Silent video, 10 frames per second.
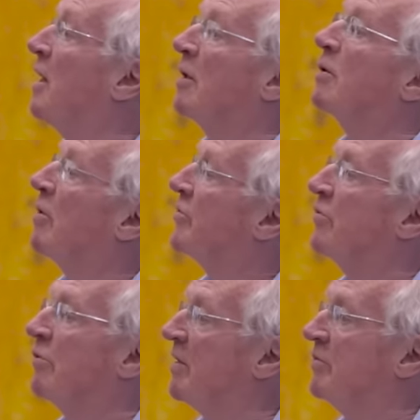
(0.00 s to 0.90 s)
I can't cross
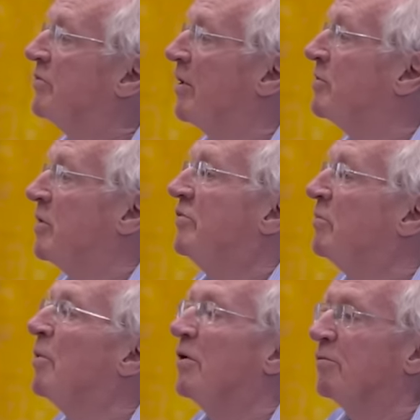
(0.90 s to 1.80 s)
into ISIS territory.
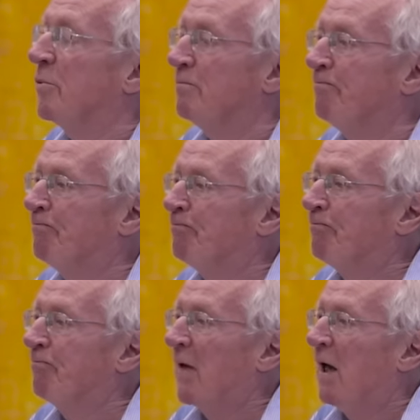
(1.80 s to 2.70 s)
It's impossible.
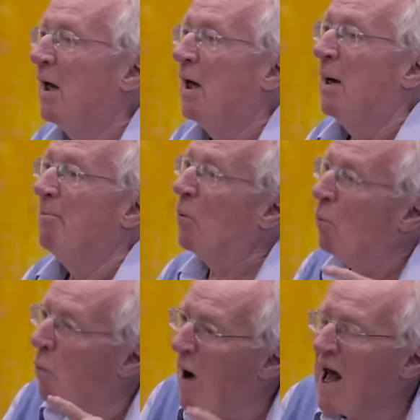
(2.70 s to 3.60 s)

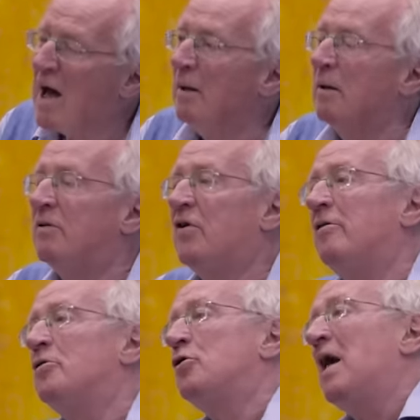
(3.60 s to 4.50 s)
But where
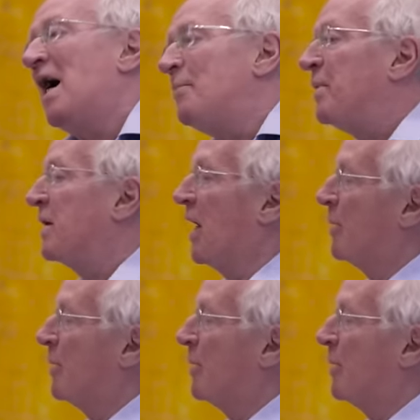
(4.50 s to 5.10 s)
territory had been